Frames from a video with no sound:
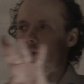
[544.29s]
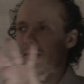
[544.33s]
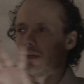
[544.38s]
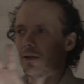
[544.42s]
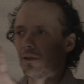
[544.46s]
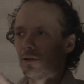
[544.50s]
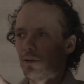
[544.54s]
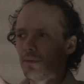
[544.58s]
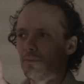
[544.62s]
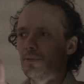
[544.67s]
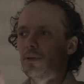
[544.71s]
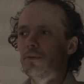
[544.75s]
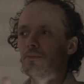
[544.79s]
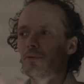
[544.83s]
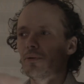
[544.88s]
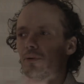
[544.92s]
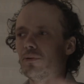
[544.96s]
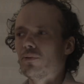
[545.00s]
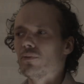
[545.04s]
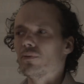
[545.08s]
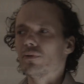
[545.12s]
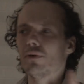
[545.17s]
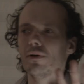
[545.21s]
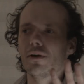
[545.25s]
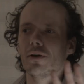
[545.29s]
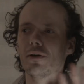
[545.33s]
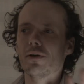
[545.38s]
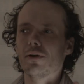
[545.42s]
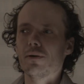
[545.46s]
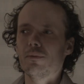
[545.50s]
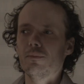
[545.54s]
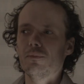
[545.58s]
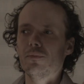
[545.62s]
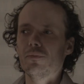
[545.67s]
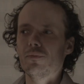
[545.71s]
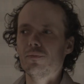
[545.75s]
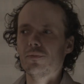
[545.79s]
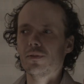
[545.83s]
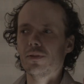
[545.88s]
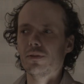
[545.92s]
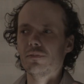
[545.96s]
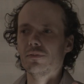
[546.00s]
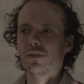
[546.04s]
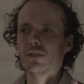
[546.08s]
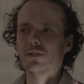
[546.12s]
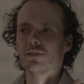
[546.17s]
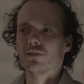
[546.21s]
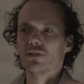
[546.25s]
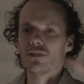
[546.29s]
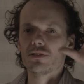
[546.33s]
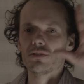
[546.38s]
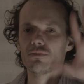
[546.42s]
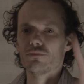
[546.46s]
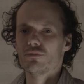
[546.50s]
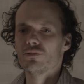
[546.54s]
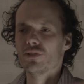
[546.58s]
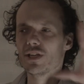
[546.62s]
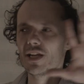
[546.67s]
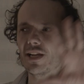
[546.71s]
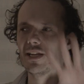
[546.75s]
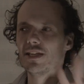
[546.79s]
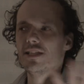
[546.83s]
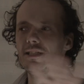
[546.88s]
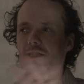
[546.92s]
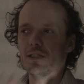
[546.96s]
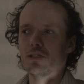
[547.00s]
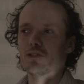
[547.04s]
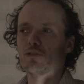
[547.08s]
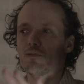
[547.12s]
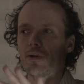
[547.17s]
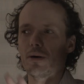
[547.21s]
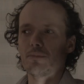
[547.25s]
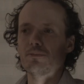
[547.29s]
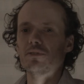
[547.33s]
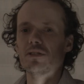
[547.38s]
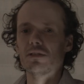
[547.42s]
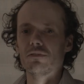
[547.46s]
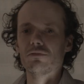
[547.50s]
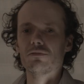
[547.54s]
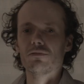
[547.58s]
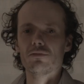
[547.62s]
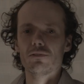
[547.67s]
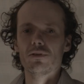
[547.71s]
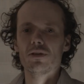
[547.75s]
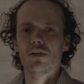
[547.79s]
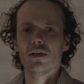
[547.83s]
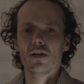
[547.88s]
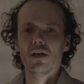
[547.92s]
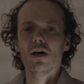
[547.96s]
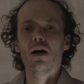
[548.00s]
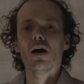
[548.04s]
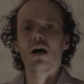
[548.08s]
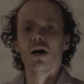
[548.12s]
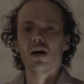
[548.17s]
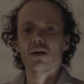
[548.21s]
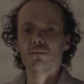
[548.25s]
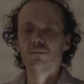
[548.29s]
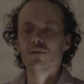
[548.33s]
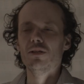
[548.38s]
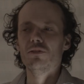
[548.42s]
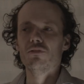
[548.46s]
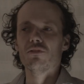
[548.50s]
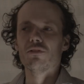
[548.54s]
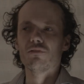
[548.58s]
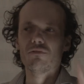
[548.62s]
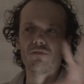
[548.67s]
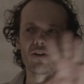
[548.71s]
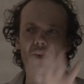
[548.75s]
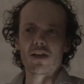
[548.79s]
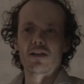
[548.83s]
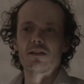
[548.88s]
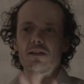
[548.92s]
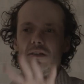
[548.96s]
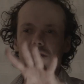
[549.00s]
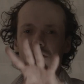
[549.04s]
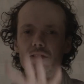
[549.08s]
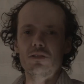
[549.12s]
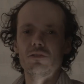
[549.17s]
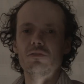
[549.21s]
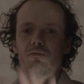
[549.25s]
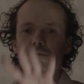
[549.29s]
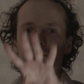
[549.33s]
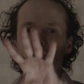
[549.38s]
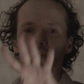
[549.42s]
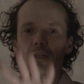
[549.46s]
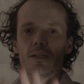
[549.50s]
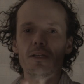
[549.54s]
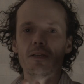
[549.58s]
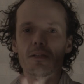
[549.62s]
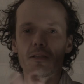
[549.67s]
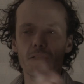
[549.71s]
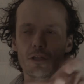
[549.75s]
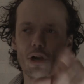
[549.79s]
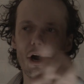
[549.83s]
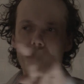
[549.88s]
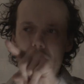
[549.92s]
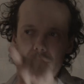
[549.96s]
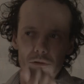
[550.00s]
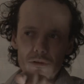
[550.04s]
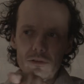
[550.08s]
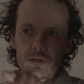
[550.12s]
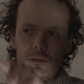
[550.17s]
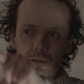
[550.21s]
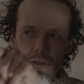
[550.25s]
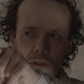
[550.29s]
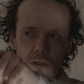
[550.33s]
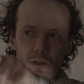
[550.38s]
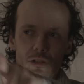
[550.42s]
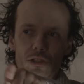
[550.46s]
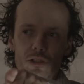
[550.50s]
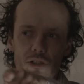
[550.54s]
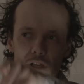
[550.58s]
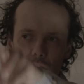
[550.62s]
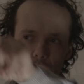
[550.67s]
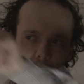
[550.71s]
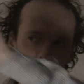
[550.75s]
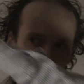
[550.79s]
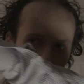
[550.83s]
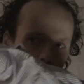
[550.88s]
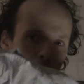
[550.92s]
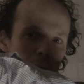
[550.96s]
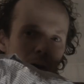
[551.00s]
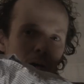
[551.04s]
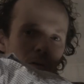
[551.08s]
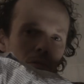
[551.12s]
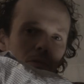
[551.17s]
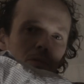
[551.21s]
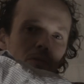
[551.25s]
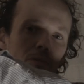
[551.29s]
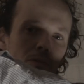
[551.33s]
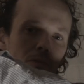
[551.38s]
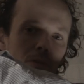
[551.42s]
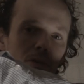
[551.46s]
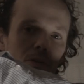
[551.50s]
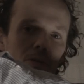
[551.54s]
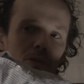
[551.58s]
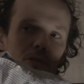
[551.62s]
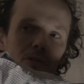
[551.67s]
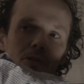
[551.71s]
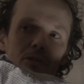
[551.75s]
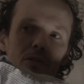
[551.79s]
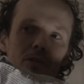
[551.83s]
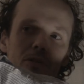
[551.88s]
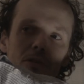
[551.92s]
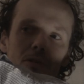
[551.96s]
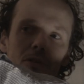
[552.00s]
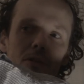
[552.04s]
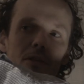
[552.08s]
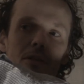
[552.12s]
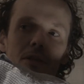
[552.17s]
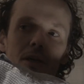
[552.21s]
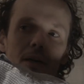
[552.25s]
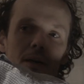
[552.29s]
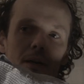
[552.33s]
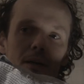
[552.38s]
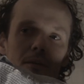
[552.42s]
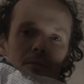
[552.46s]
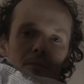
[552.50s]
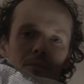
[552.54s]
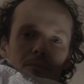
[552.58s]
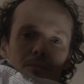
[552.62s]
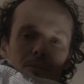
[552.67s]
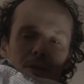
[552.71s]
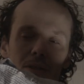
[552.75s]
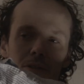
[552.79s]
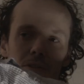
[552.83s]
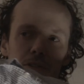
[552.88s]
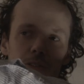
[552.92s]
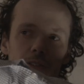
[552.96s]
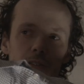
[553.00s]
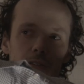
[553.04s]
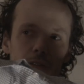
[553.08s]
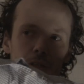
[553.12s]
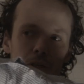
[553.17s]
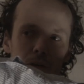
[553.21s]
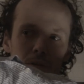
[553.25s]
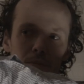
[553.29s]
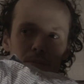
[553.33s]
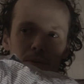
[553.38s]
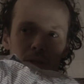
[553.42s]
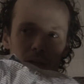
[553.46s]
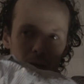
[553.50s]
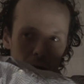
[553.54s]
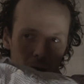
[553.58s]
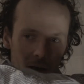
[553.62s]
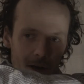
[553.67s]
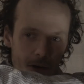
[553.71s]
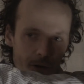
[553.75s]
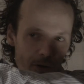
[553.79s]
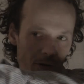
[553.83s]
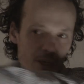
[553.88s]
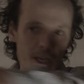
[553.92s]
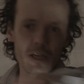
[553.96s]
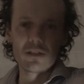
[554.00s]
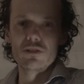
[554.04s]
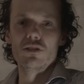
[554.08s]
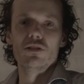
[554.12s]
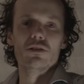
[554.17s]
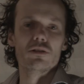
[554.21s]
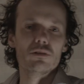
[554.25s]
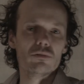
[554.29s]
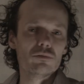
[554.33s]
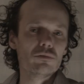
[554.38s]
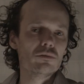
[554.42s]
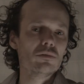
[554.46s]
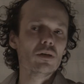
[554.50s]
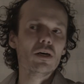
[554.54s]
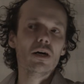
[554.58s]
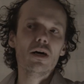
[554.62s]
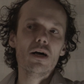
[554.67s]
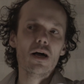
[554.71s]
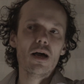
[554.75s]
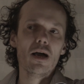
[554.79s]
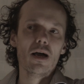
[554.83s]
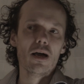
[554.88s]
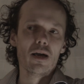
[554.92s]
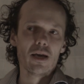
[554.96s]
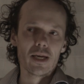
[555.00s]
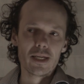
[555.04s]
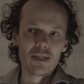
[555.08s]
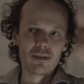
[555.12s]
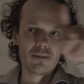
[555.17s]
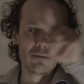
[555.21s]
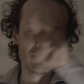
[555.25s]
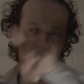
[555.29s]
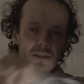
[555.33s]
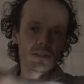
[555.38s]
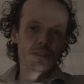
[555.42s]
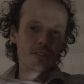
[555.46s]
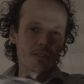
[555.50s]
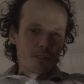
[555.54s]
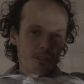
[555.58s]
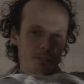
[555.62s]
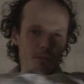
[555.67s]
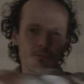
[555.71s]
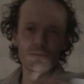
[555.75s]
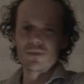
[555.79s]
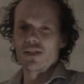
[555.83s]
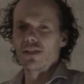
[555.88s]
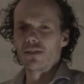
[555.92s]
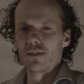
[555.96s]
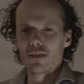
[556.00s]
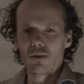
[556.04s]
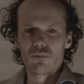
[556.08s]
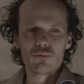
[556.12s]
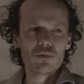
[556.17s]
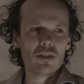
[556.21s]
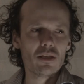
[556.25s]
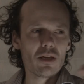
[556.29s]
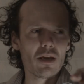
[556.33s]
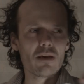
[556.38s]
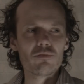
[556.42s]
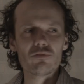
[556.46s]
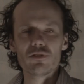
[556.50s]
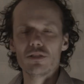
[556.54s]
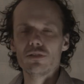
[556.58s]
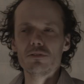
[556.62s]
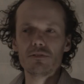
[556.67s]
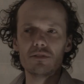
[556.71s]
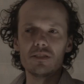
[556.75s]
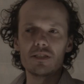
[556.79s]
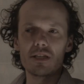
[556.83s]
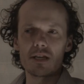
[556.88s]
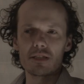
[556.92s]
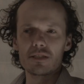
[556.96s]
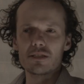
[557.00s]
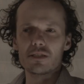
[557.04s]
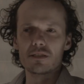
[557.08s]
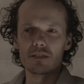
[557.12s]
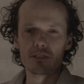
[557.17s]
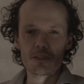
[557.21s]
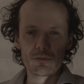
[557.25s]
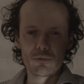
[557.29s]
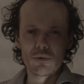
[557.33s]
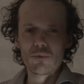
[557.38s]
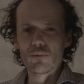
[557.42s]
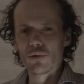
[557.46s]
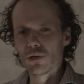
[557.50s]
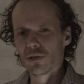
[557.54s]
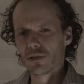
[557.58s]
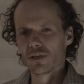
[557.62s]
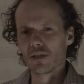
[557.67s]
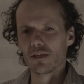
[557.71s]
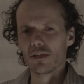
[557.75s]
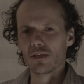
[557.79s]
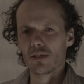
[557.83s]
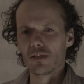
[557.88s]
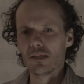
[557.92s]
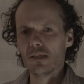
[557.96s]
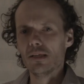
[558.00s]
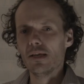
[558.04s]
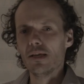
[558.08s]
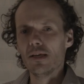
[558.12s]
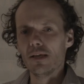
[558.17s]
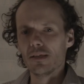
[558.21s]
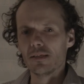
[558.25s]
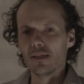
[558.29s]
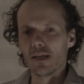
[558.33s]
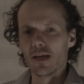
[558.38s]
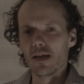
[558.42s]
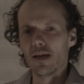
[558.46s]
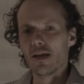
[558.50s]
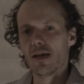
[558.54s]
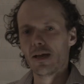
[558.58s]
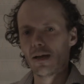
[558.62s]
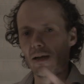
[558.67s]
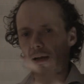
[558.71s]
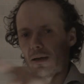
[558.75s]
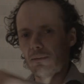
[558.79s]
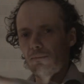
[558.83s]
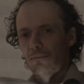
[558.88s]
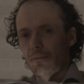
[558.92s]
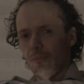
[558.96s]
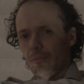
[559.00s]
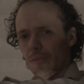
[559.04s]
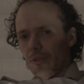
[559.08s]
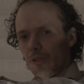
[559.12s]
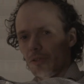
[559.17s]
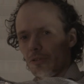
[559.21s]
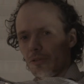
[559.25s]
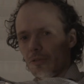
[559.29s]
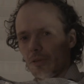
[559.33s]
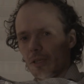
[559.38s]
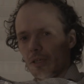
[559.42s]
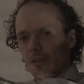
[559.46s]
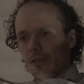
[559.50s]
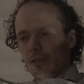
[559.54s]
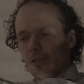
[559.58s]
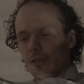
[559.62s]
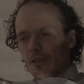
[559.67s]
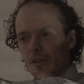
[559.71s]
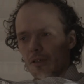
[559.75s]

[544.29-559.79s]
a lot of people. This is really disruptive. I mean, the fact that you've been here. Could you go now? Could you? Yeah, because I look at you, and this is something that we have to do. These exercises. We're working here. Yeah, I'm doing.